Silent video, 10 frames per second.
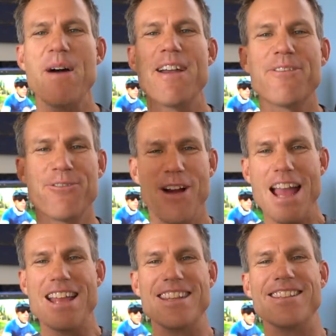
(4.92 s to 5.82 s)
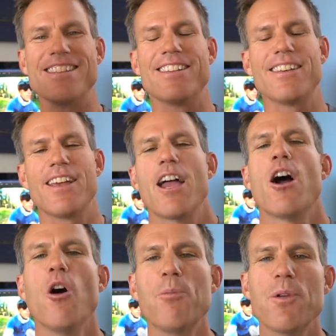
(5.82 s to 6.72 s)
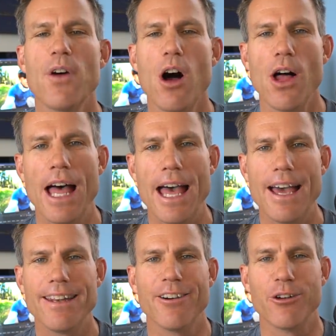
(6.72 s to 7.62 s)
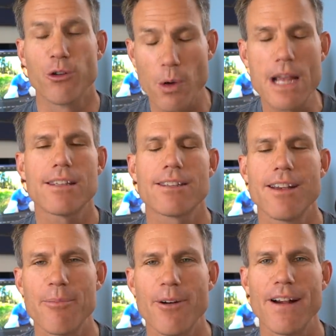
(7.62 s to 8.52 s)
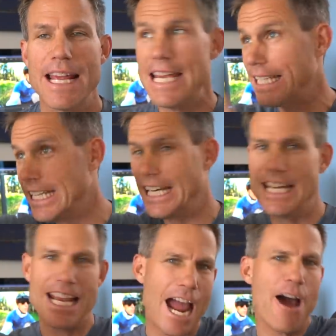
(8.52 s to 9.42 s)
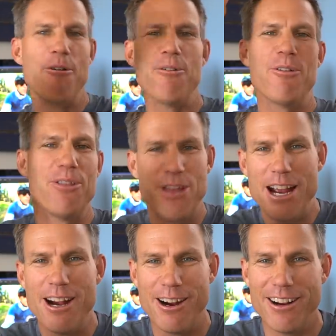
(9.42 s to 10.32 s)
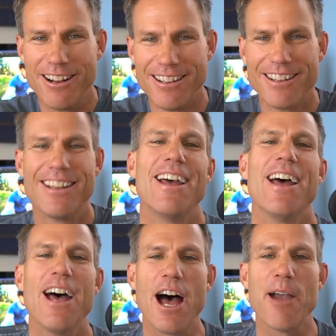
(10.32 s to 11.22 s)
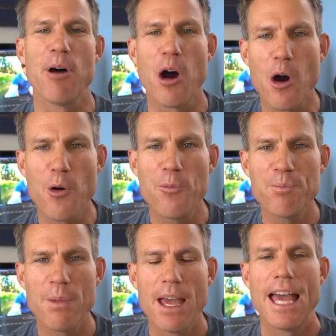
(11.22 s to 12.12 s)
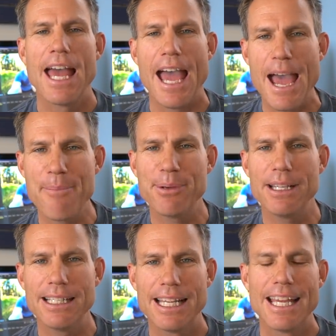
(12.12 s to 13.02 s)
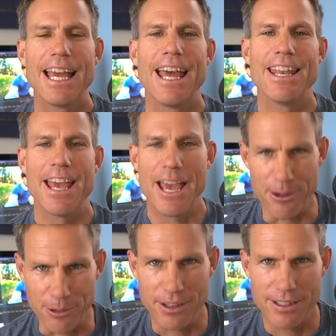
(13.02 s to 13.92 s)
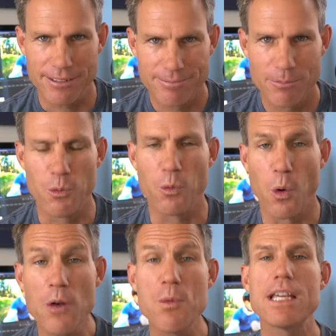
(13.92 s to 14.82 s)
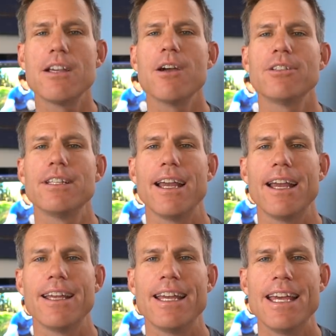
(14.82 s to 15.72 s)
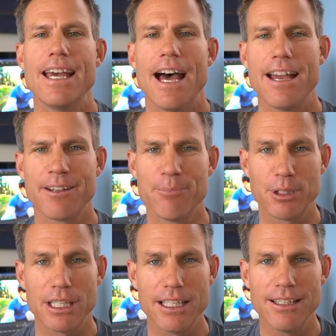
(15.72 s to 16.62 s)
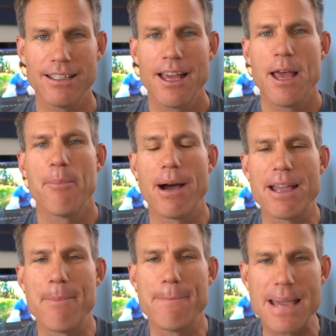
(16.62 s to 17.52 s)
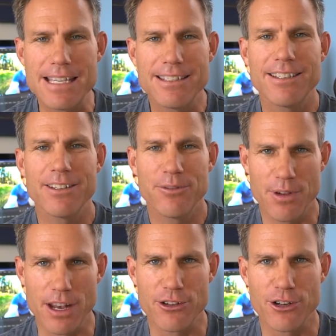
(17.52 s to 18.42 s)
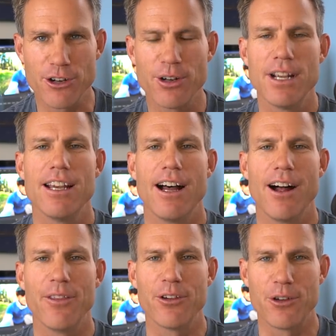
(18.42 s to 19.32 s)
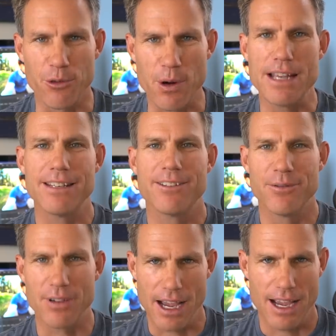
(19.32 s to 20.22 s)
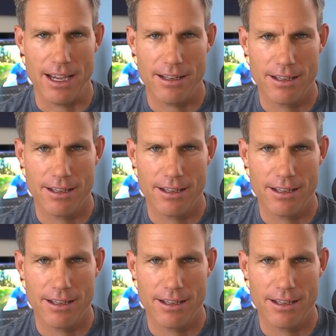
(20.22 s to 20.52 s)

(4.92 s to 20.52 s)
my friends. I hope you've all had a great summer getting out there. I'm home, happy, and healthy. 1 week ago today, I completed my amazing adventure on the Great Divide.